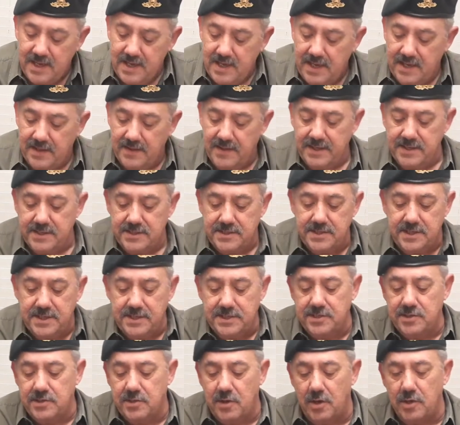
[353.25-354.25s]
And this
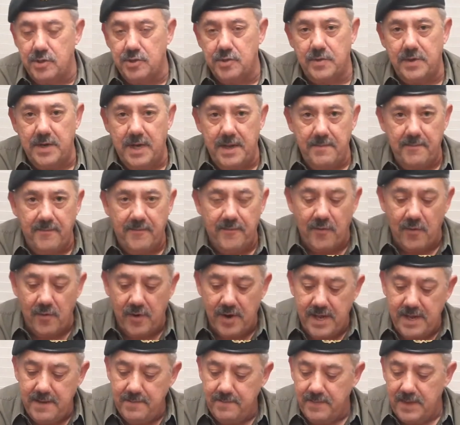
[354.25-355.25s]
is also an
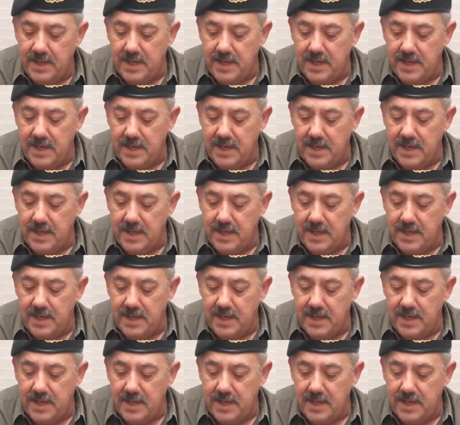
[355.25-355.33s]
M40.